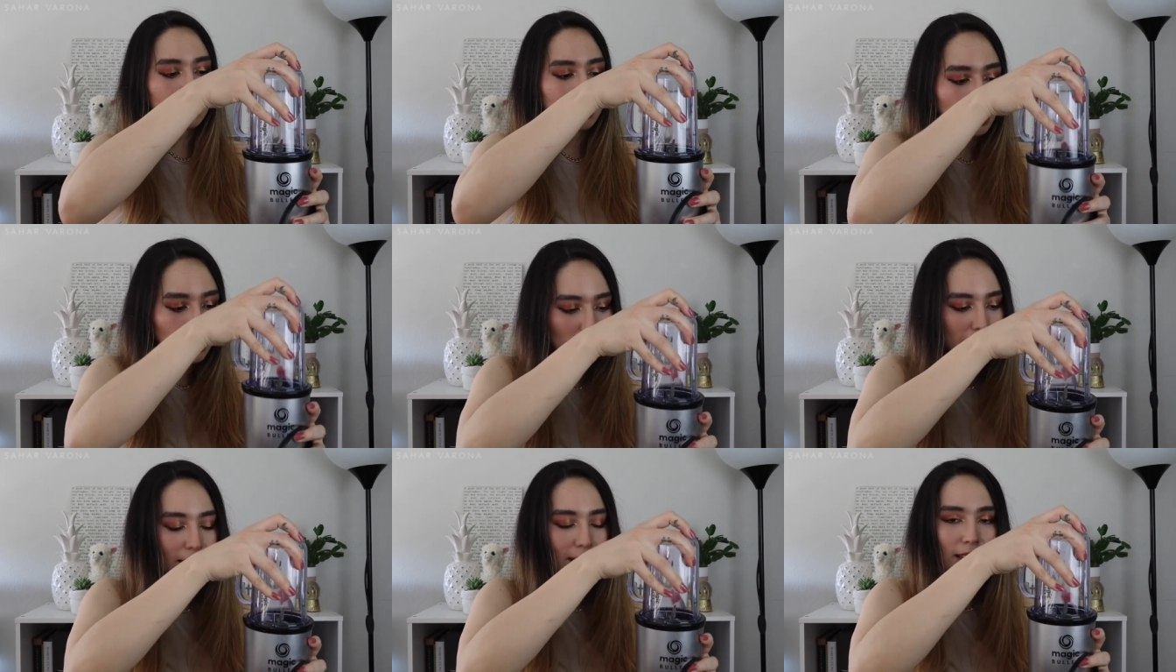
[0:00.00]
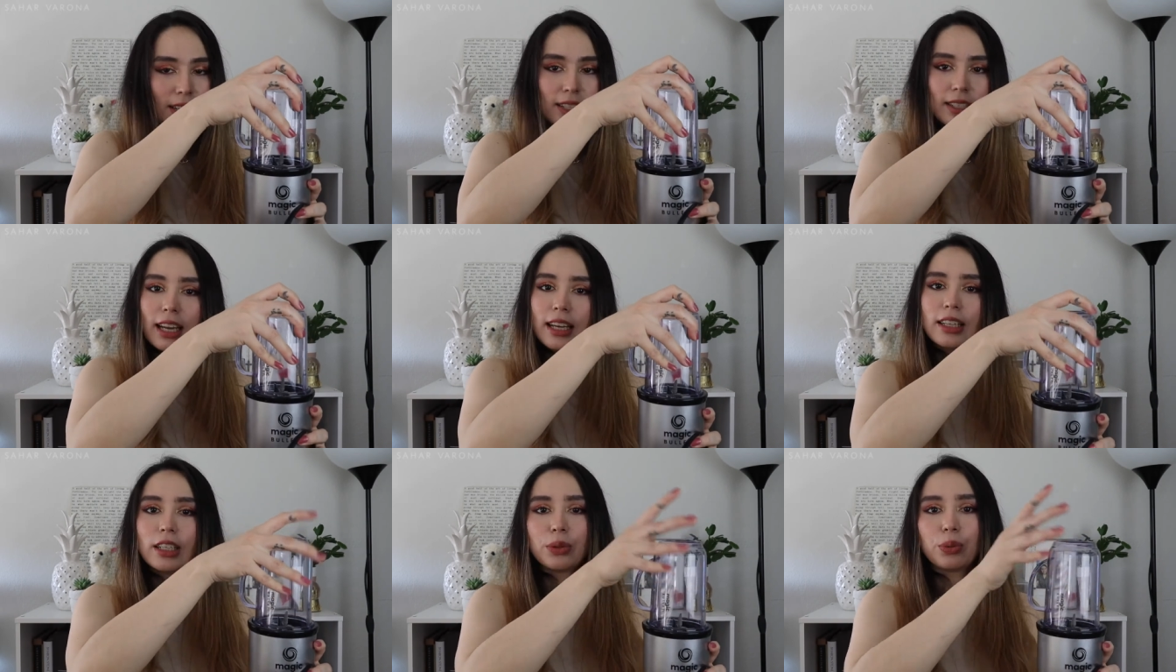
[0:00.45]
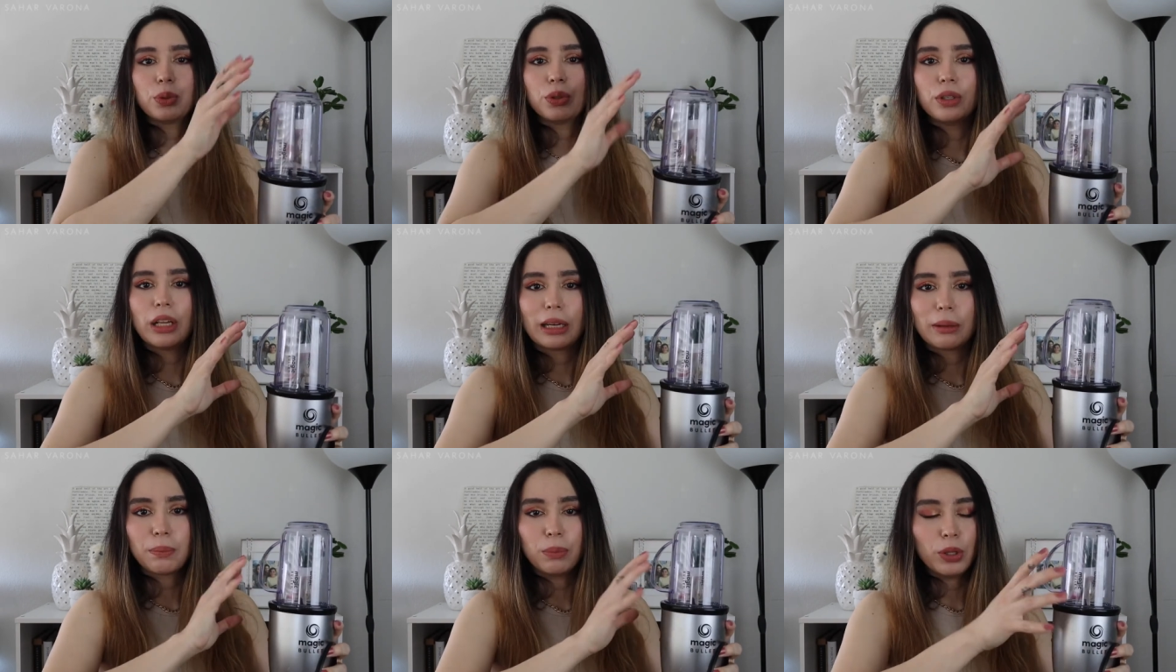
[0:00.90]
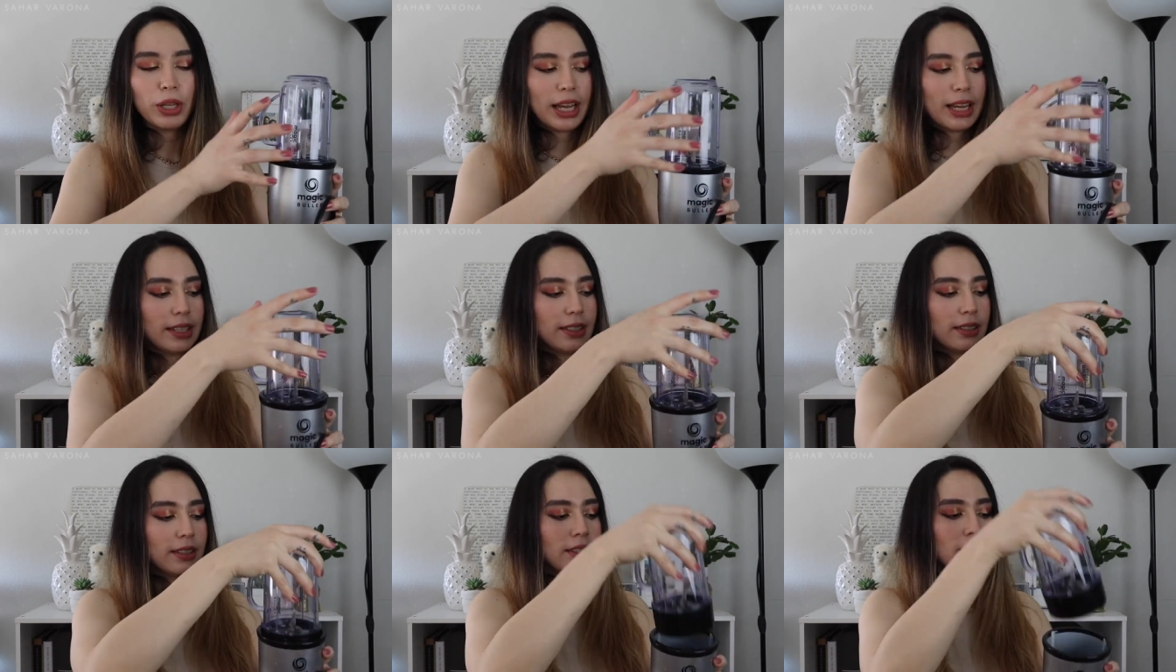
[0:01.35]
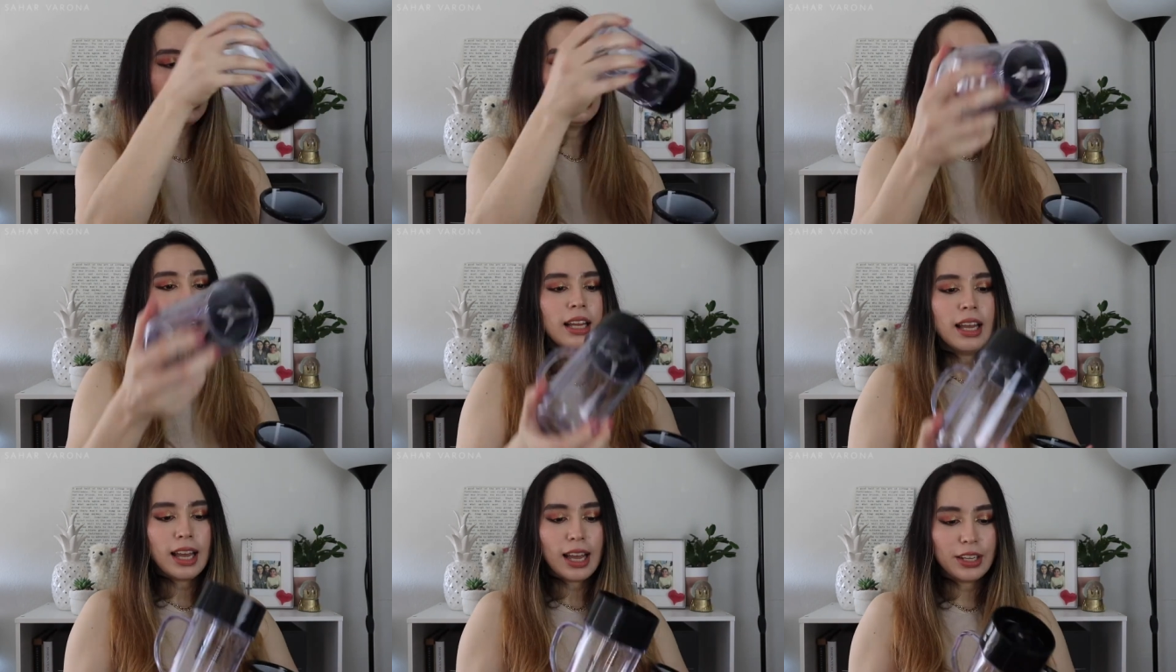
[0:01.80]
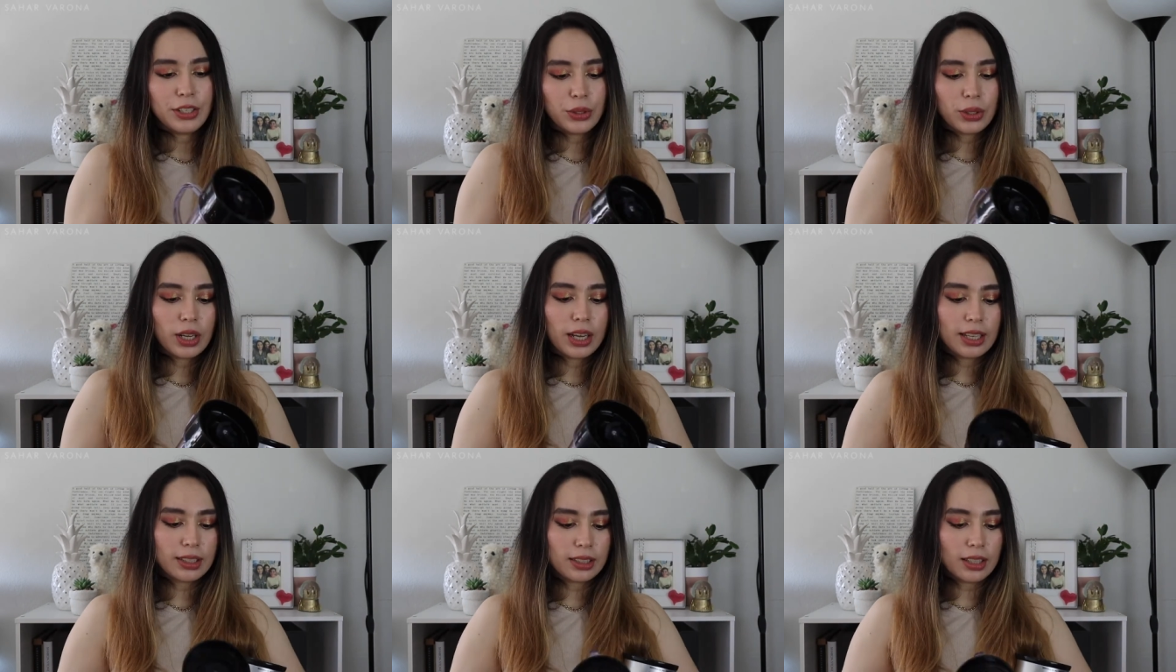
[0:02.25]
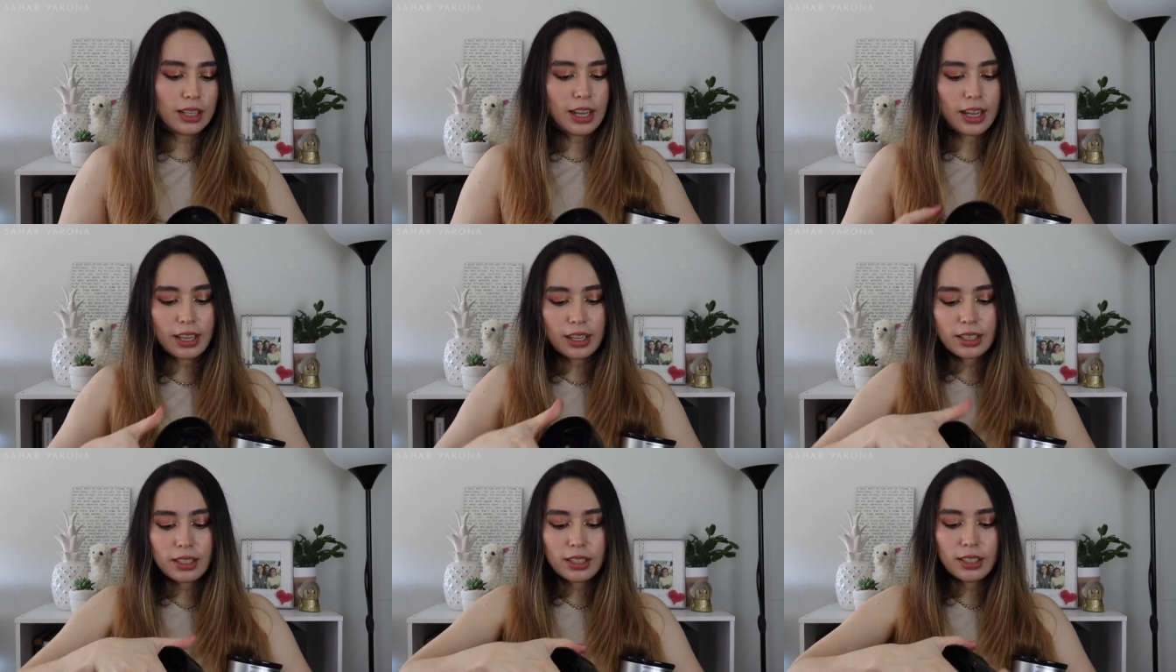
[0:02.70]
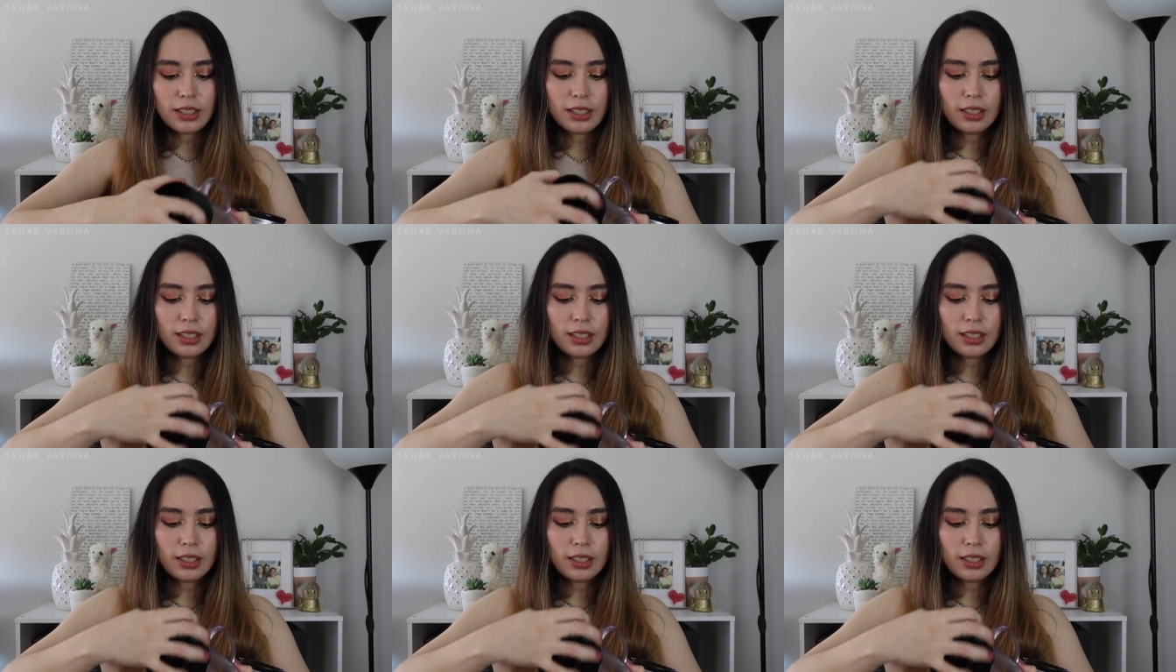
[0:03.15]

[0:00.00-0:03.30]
press it and it will like blend and you get like